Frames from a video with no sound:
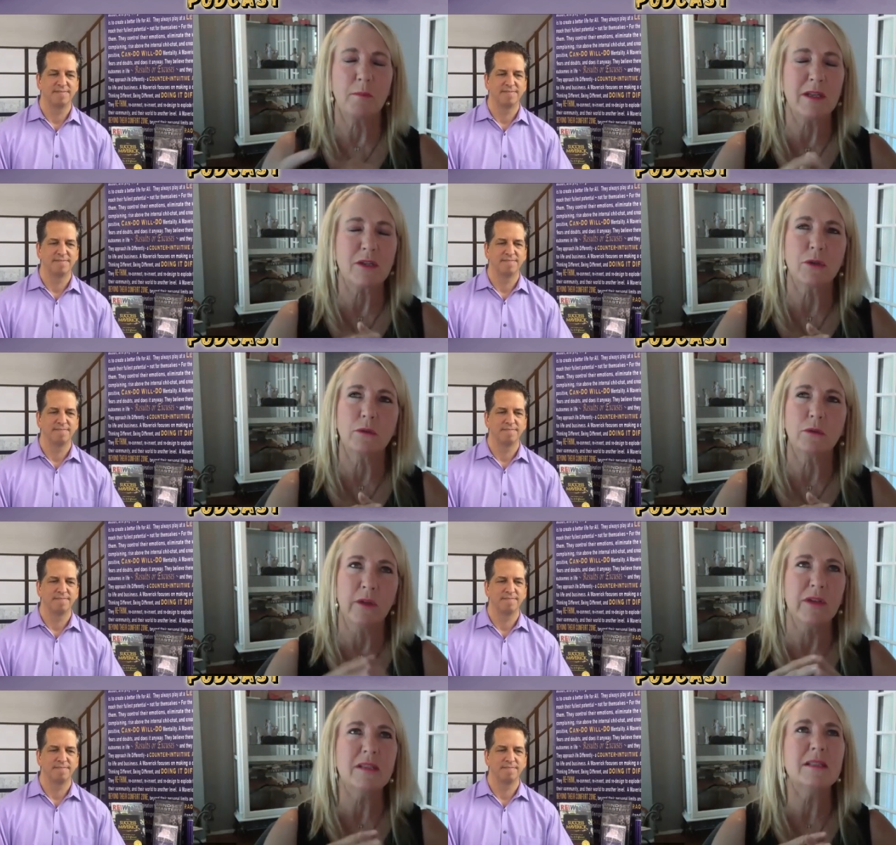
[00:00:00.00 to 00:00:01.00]
Speaker 1: mental
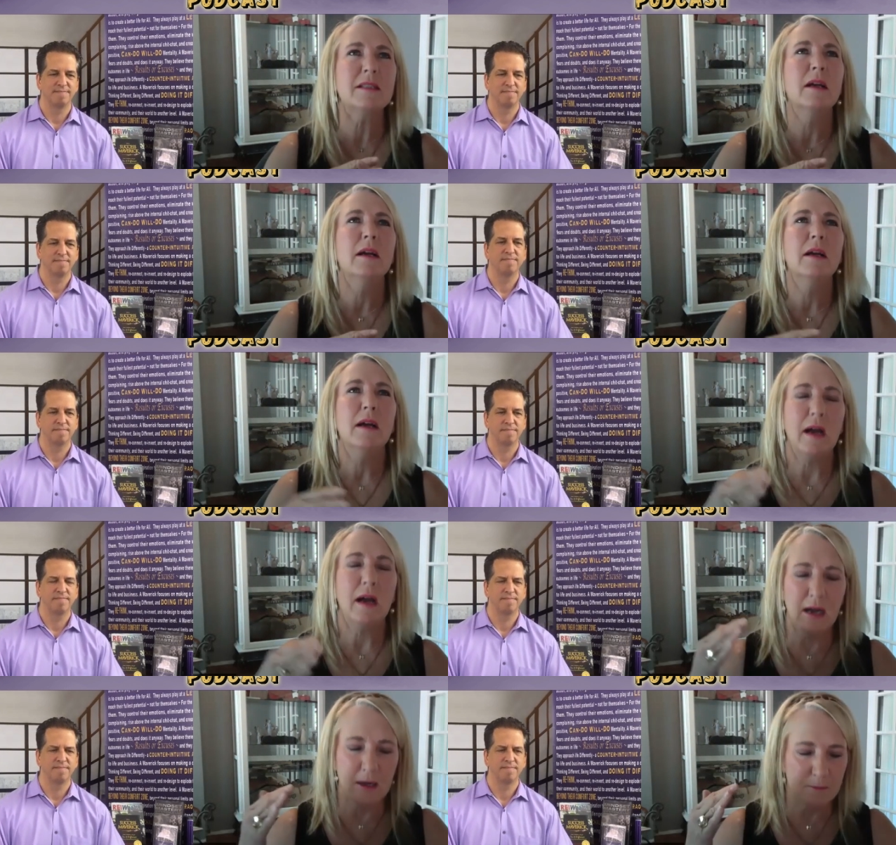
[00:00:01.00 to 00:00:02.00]
illness.
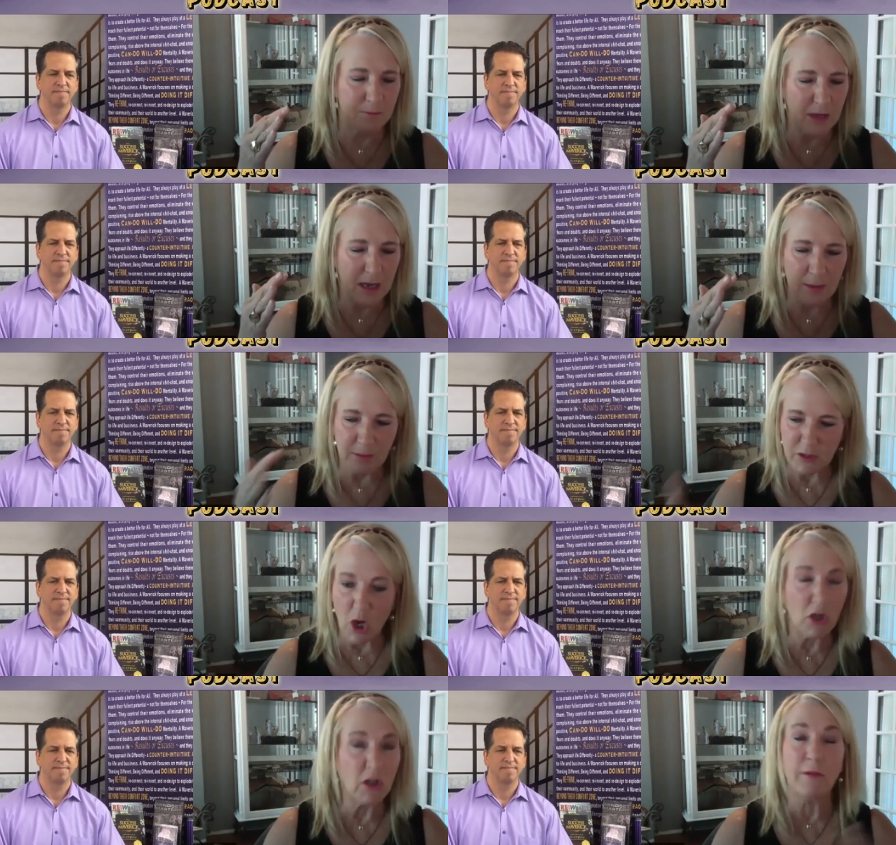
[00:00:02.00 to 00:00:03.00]
Um, I'm a
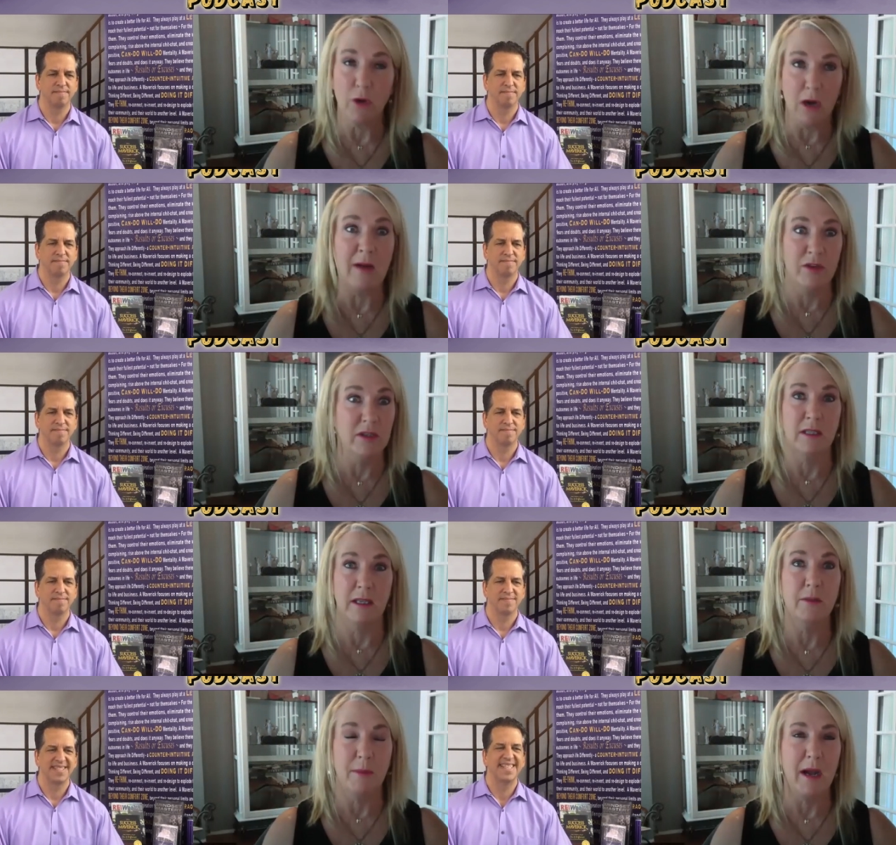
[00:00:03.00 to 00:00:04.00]
dog lover,
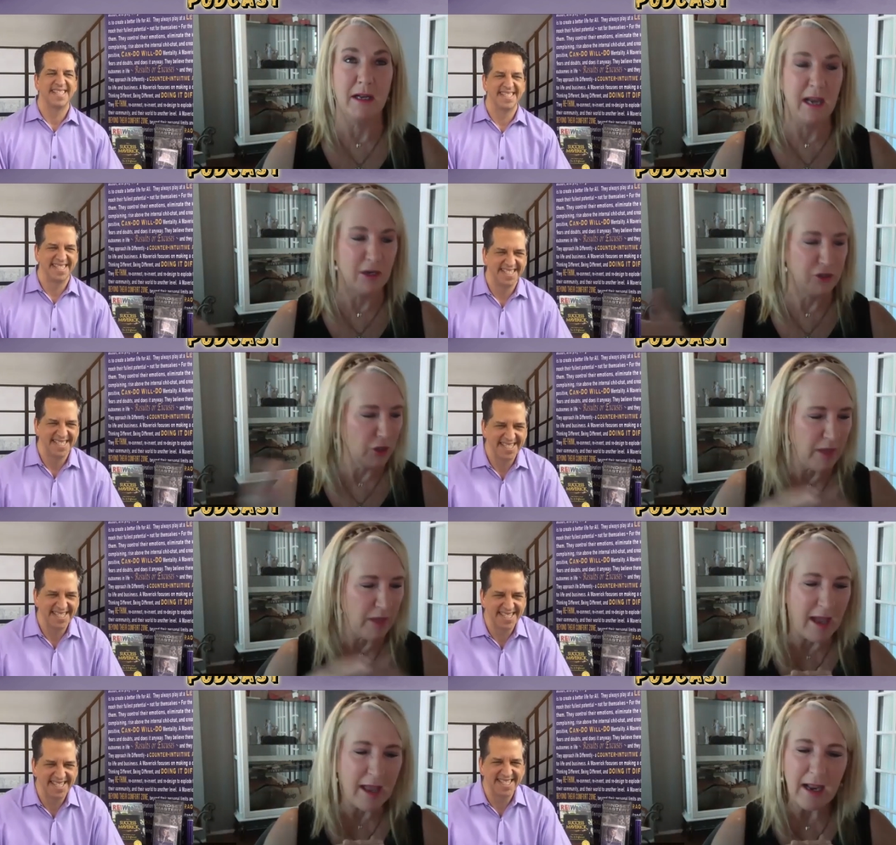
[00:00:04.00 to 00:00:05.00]
obviously. The podcast showed
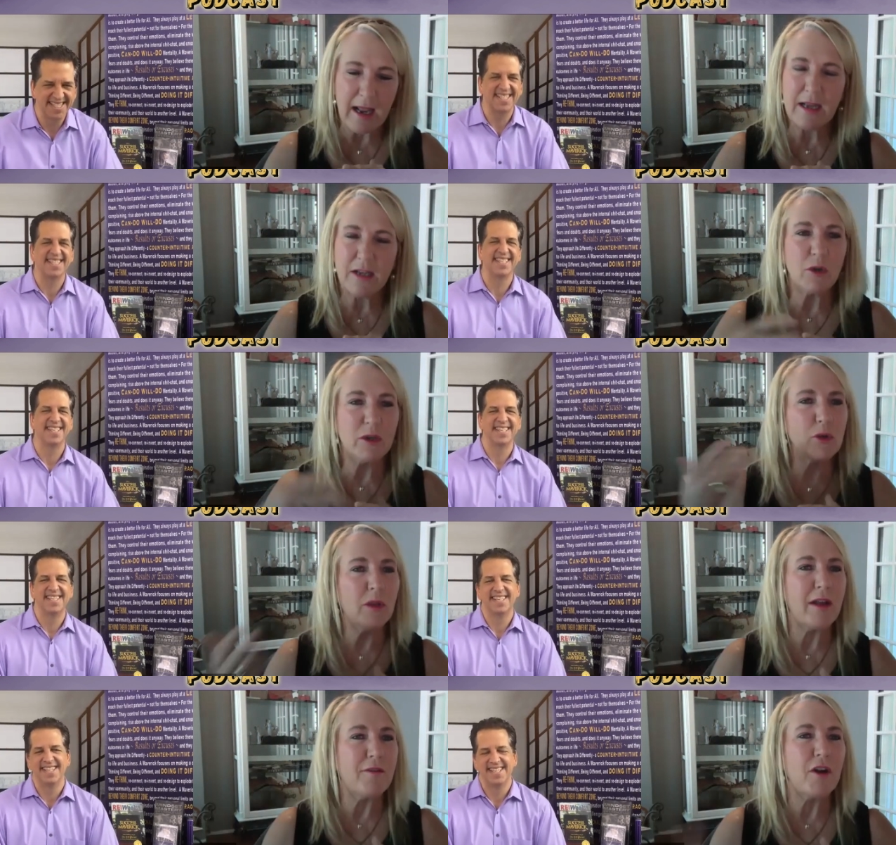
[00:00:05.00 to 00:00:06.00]
that. So I do a
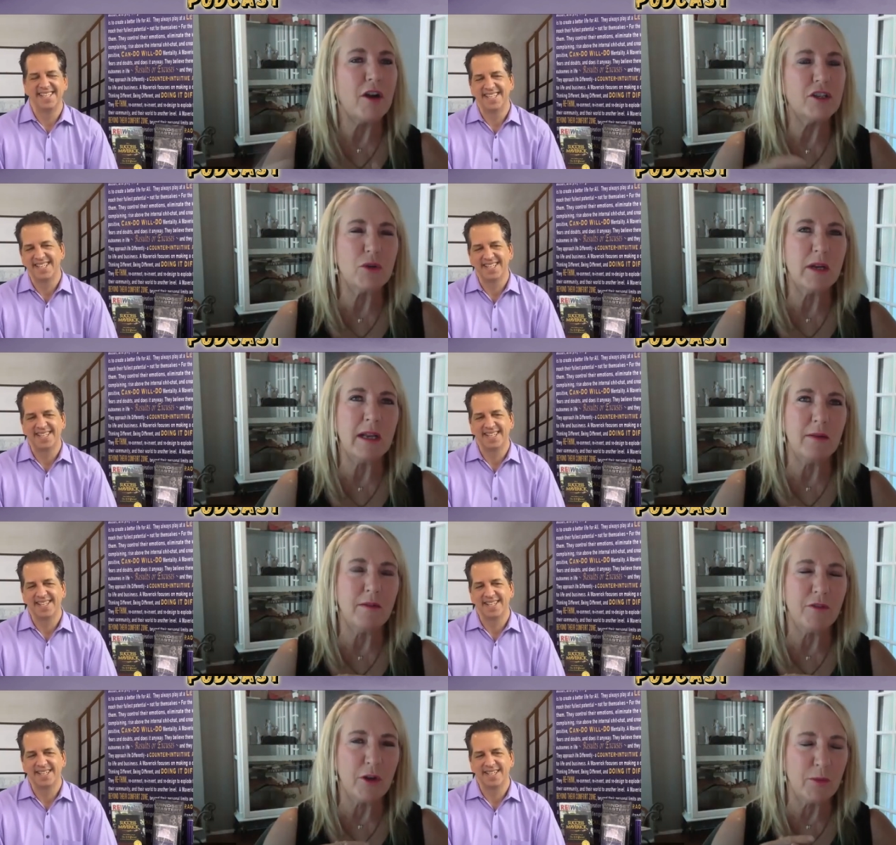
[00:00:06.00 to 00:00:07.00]
lot of fostering and
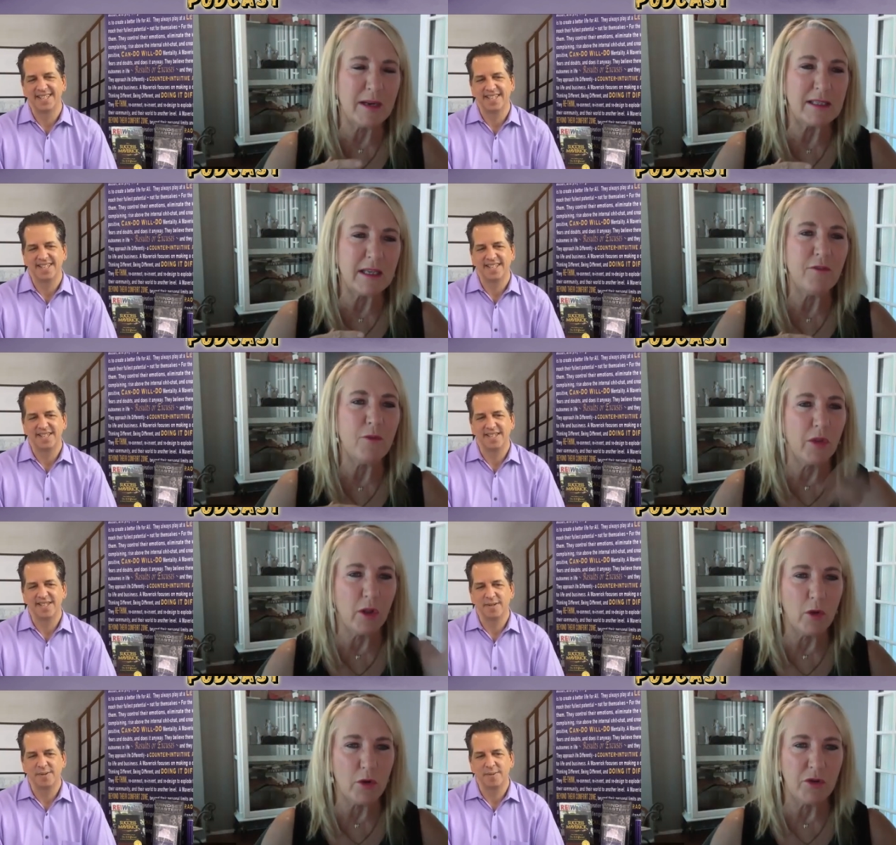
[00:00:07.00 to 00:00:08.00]
fundraising for the
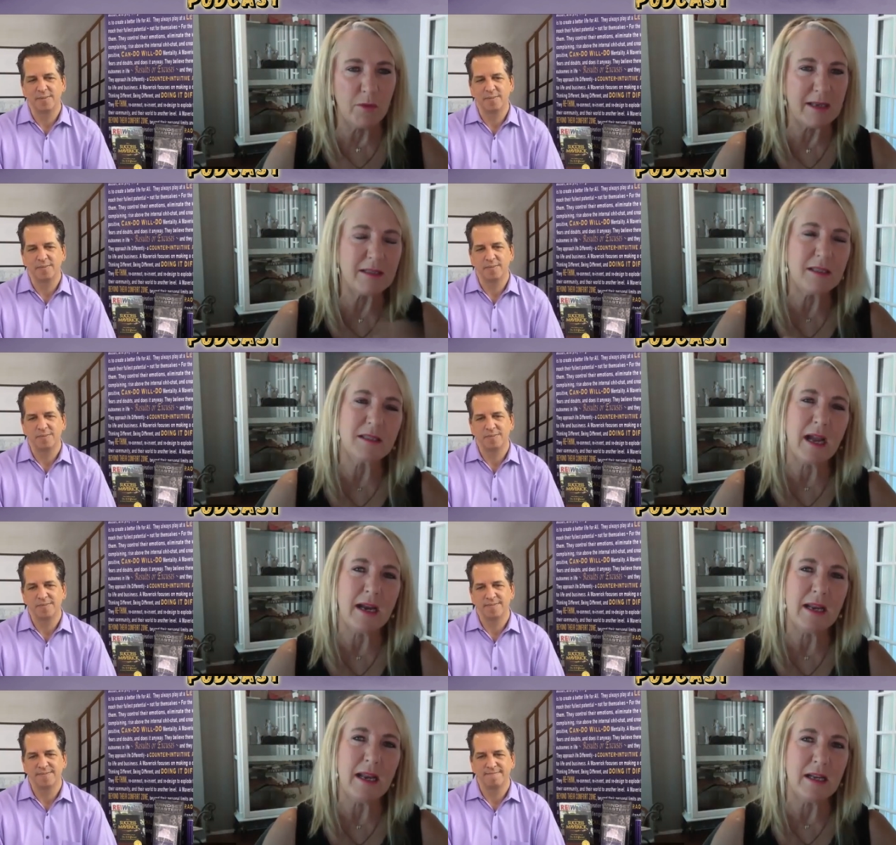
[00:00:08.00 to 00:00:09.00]
local Humane
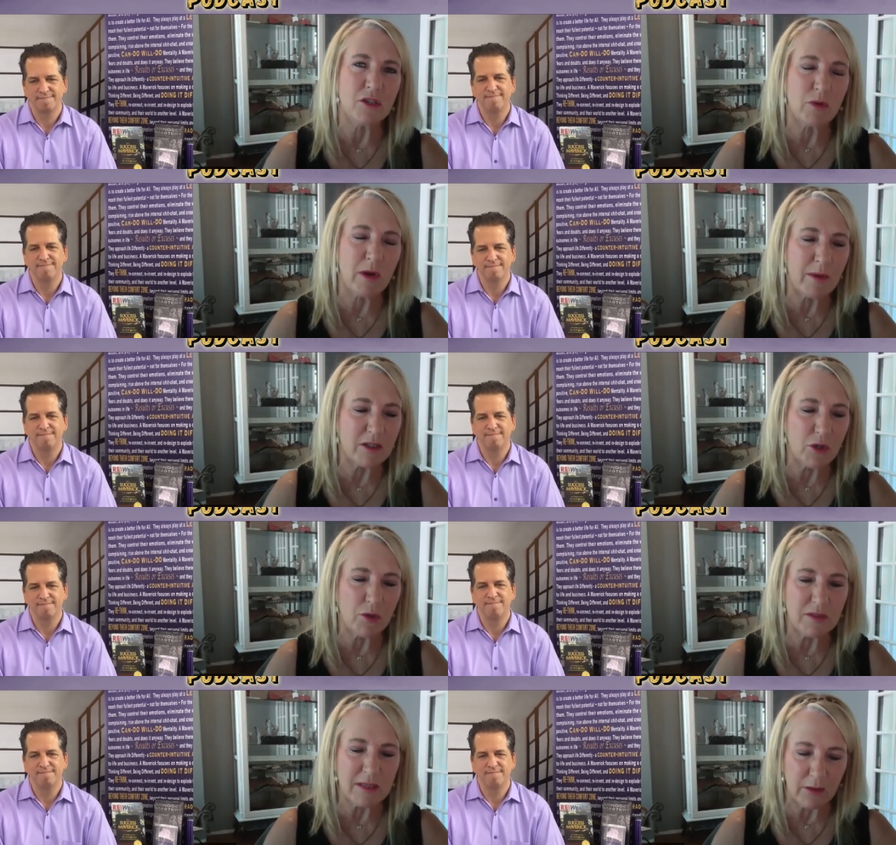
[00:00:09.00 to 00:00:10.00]
Society and Stray Rescue
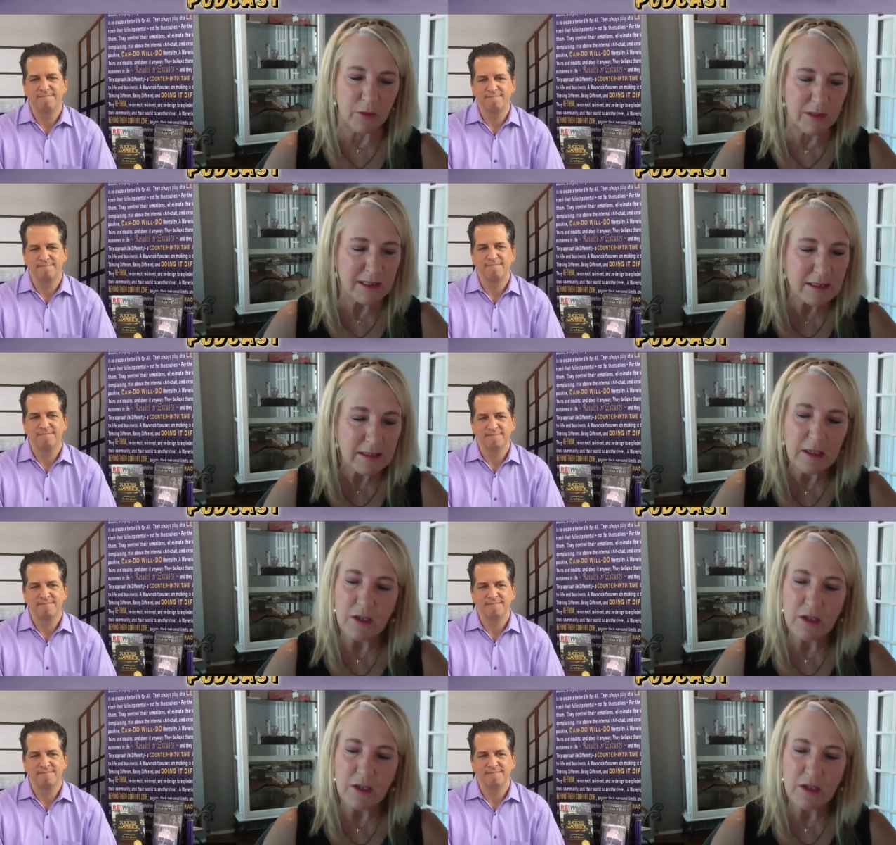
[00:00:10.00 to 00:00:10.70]
of St. Louis.